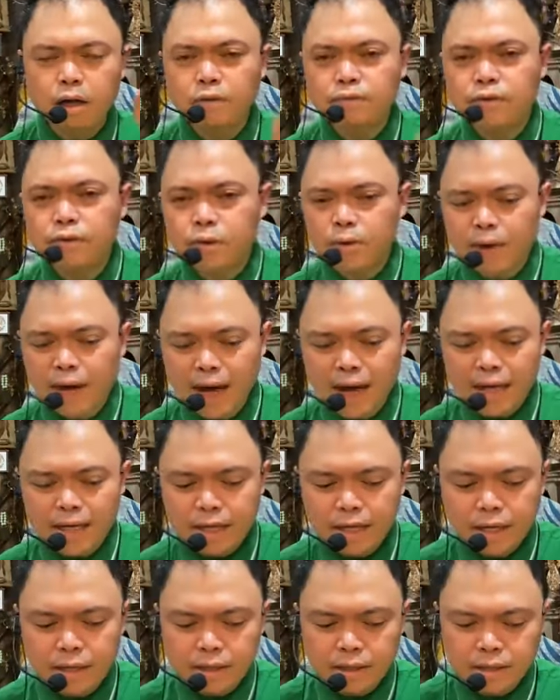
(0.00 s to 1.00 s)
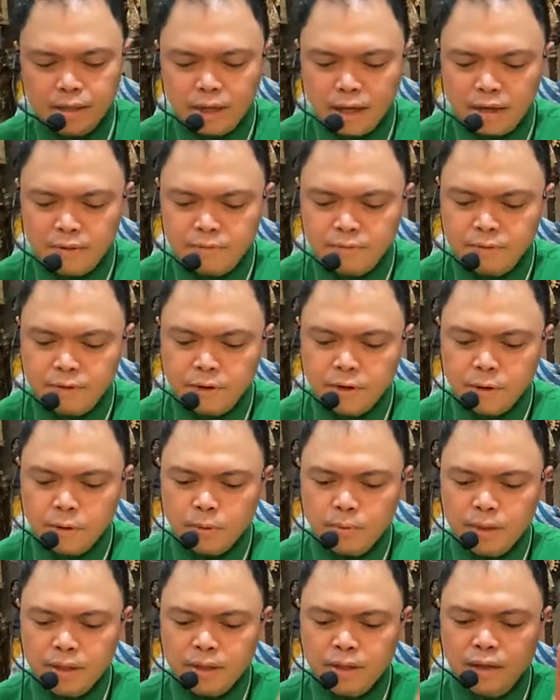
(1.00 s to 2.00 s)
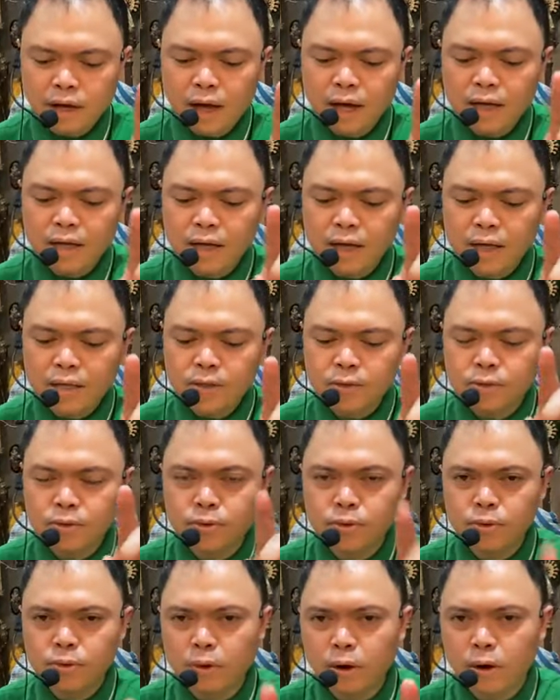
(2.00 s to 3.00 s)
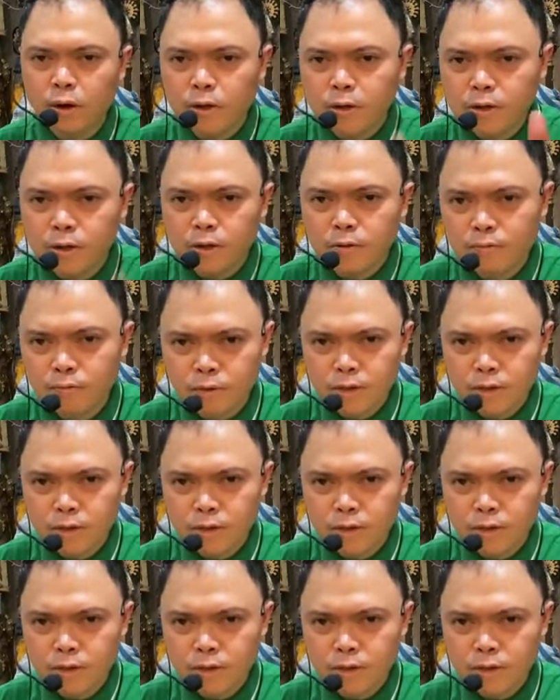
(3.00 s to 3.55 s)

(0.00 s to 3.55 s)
All of you had enough when God let you do all